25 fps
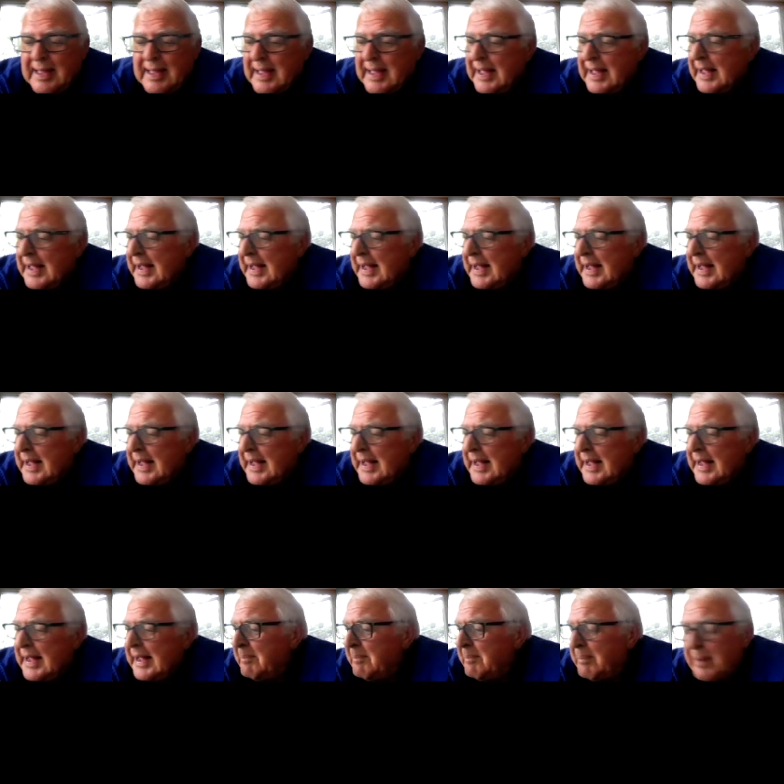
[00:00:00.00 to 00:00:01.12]

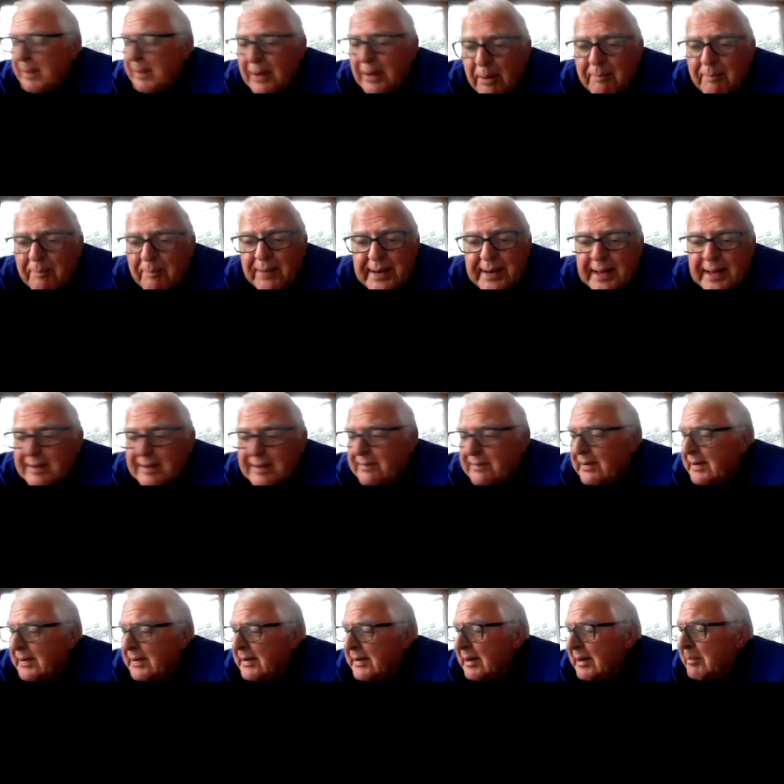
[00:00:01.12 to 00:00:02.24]
But hopefully next
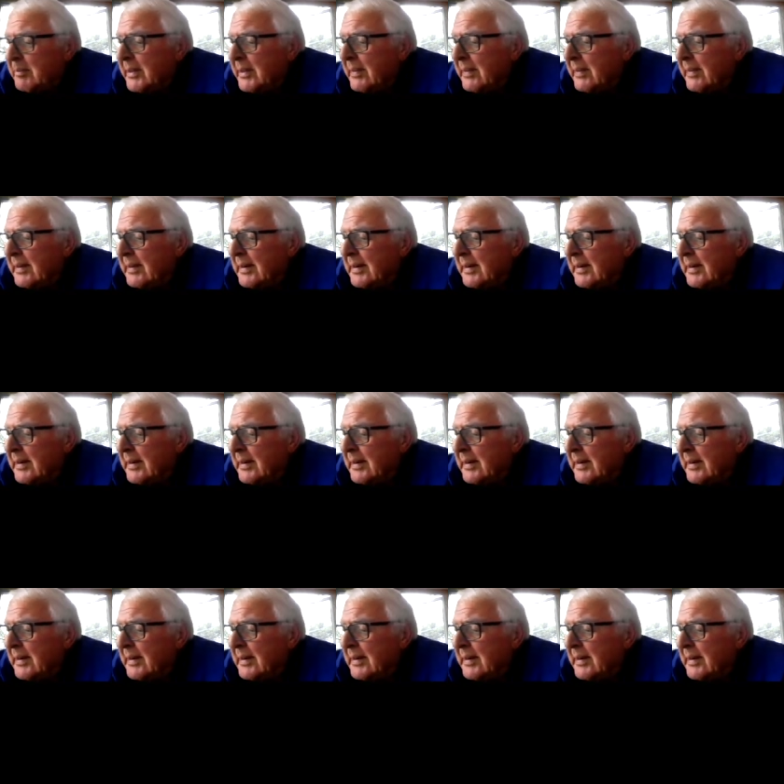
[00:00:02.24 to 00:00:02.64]
year it'll be there.